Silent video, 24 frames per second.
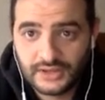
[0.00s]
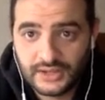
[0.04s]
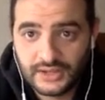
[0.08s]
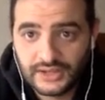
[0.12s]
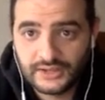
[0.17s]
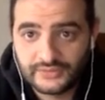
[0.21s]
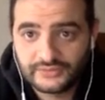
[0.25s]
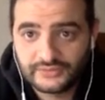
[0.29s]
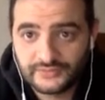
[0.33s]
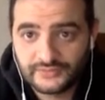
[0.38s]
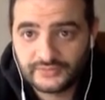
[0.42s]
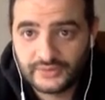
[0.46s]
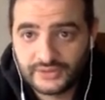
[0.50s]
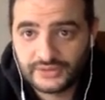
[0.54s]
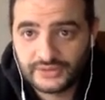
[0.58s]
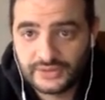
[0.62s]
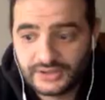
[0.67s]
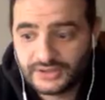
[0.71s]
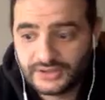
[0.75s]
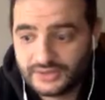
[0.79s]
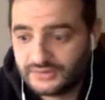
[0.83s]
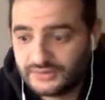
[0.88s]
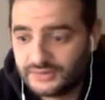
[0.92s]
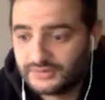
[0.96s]
as of right
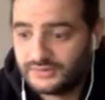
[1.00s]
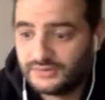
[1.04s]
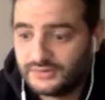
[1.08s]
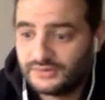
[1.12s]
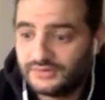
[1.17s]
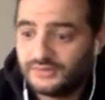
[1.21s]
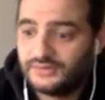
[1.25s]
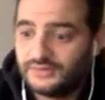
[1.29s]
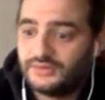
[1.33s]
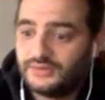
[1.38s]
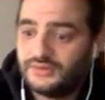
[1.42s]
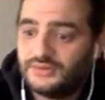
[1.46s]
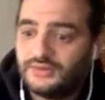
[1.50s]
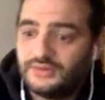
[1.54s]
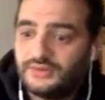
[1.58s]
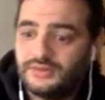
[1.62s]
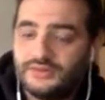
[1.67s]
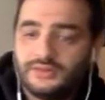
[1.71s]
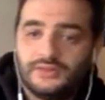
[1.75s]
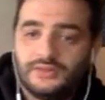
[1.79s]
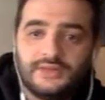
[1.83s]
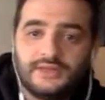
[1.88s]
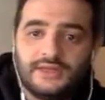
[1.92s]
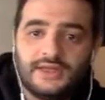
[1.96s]
now.
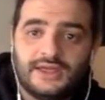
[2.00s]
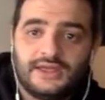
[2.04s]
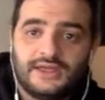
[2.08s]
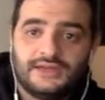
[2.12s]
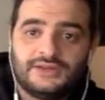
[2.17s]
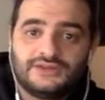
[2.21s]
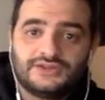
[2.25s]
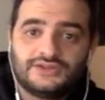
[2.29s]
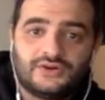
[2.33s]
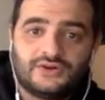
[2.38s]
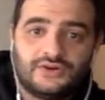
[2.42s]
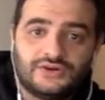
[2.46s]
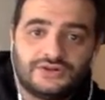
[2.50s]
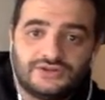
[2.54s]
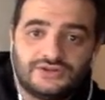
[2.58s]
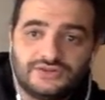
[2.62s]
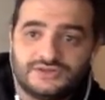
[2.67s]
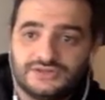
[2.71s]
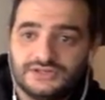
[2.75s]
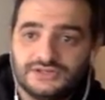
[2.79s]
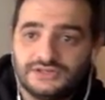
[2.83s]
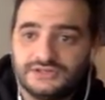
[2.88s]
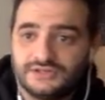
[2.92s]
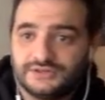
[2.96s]
That is
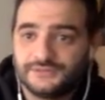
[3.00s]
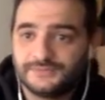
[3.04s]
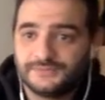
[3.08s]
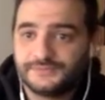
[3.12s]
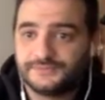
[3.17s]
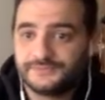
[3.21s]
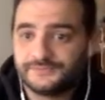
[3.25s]
R2D2.